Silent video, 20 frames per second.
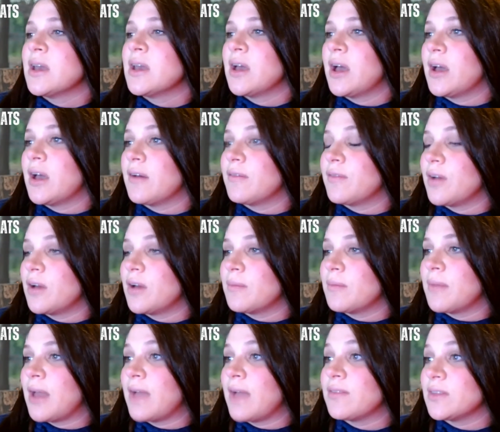of
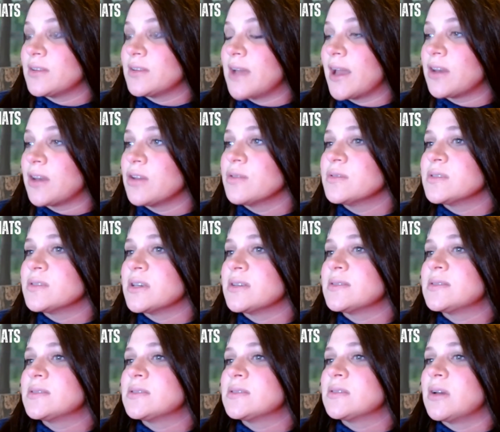having the diagnosis.